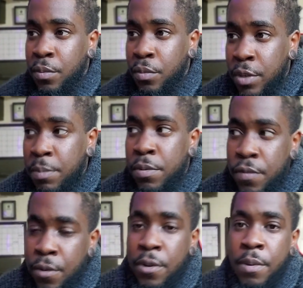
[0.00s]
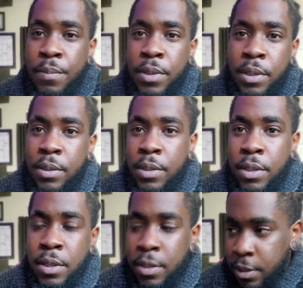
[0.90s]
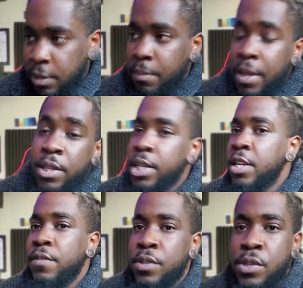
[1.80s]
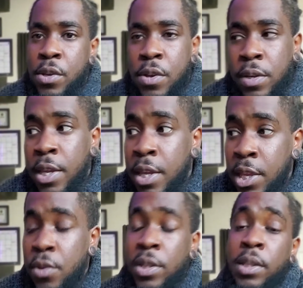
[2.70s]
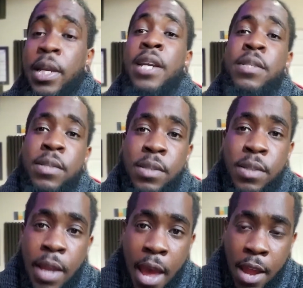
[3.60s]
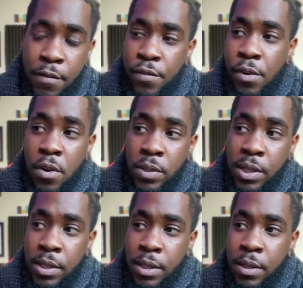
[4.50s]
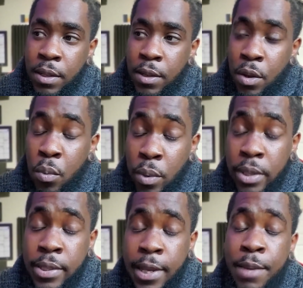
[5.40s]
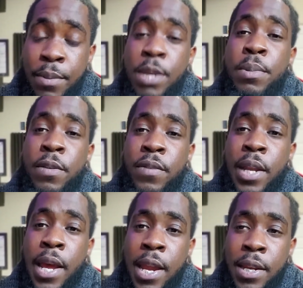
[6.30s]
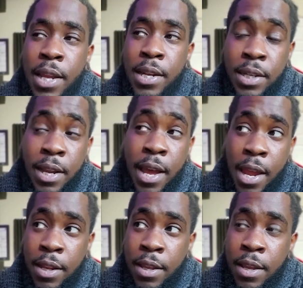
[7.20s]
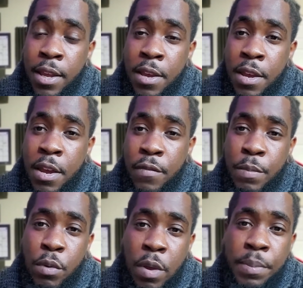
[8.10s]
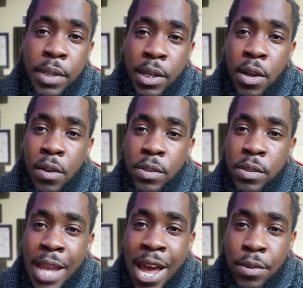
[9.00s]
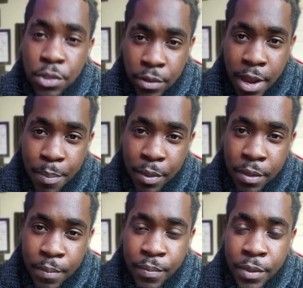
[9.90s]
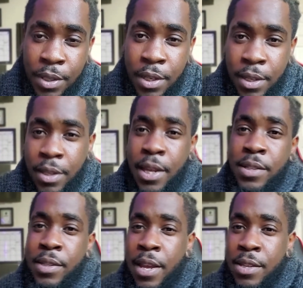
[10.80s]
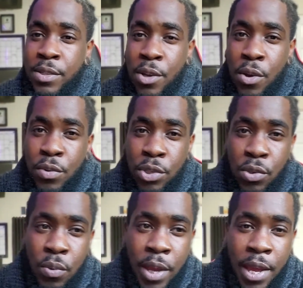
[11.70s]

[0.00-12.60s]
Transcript: re-perform the melody of the song, you can license that for only a one-time payment of $9.99 from a website called Sounddrop. That's SOUNDROP.